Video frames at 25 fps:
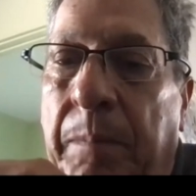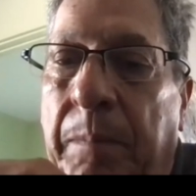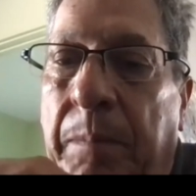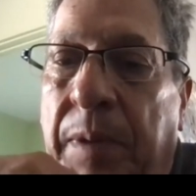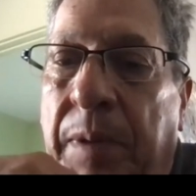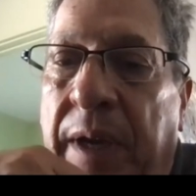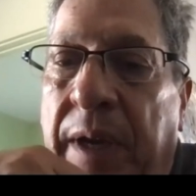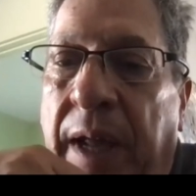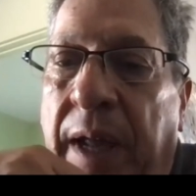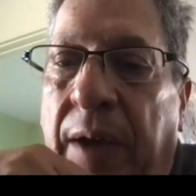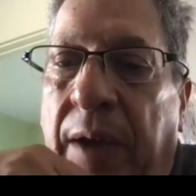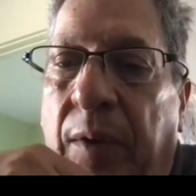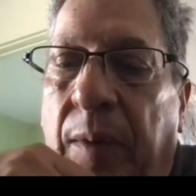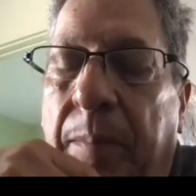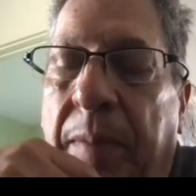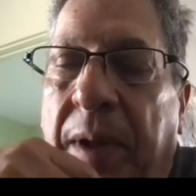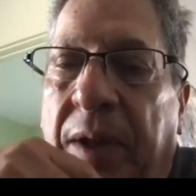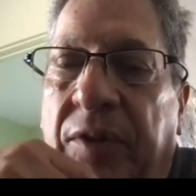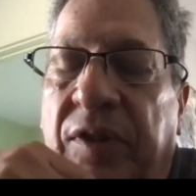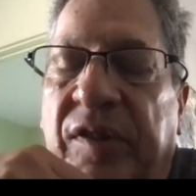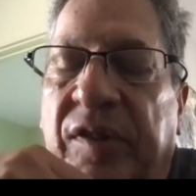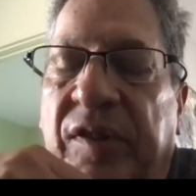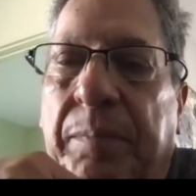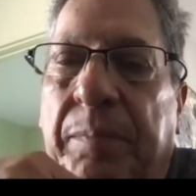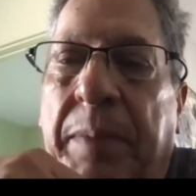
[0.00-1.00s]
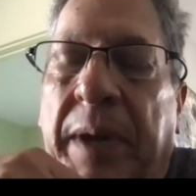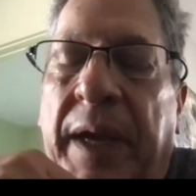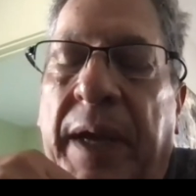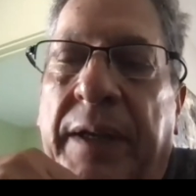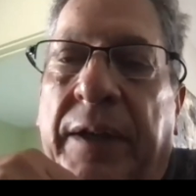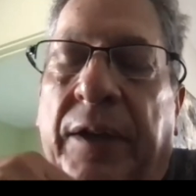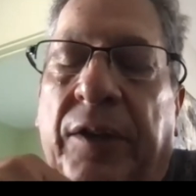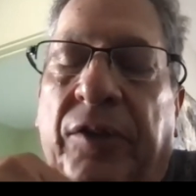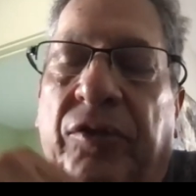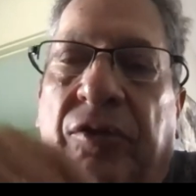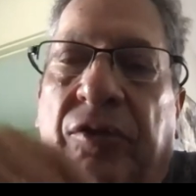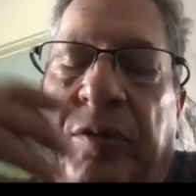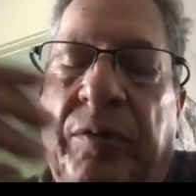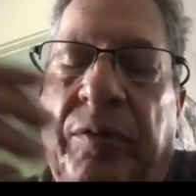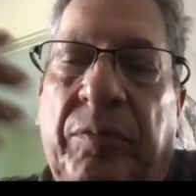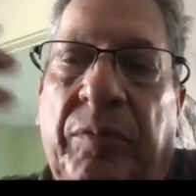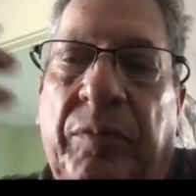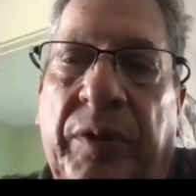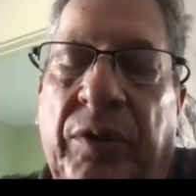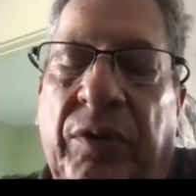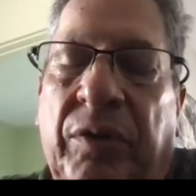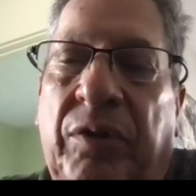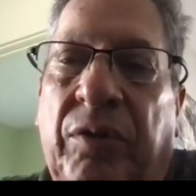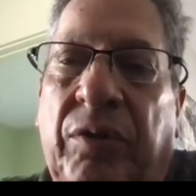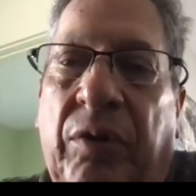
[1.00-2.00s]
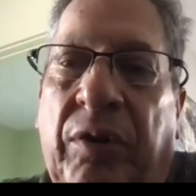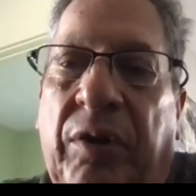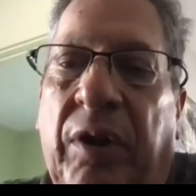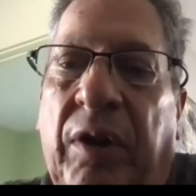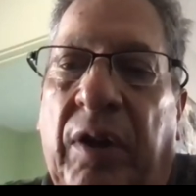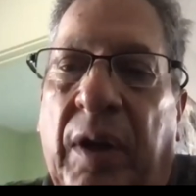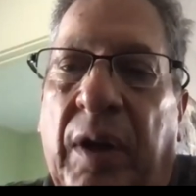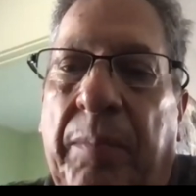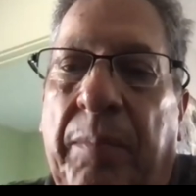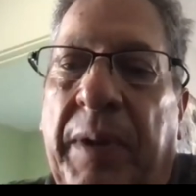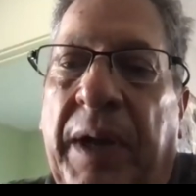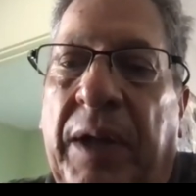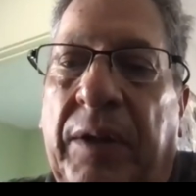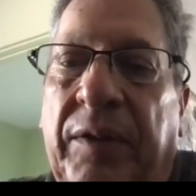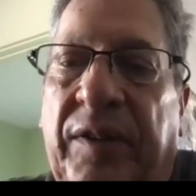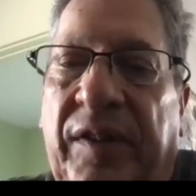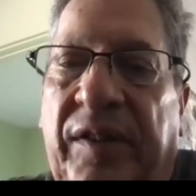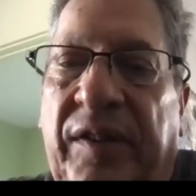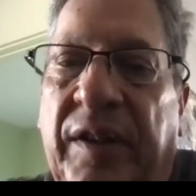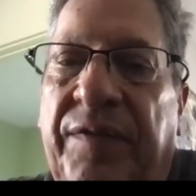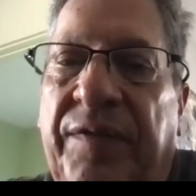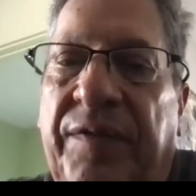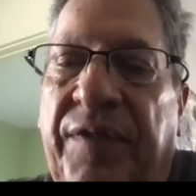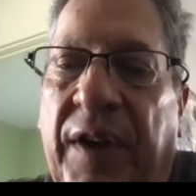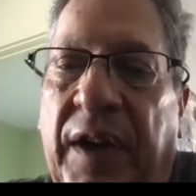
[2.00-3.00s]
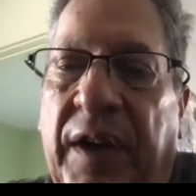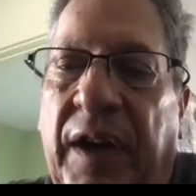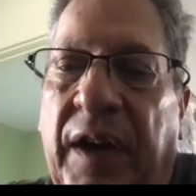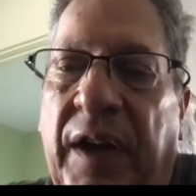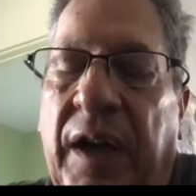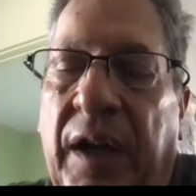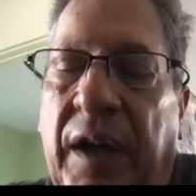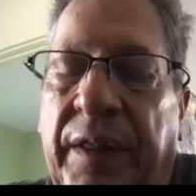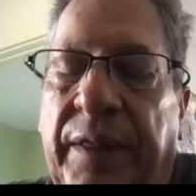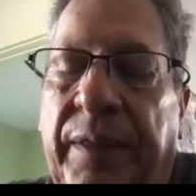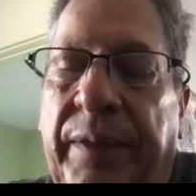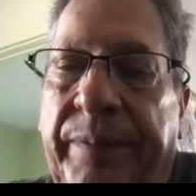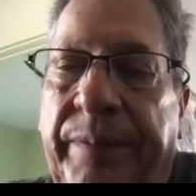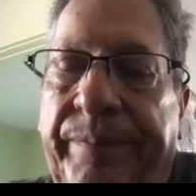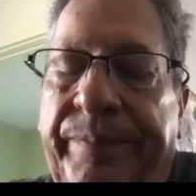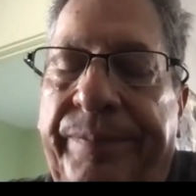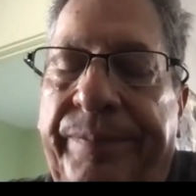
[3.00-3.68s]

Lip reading: But how about Spanish? When you're talking about Sepharad,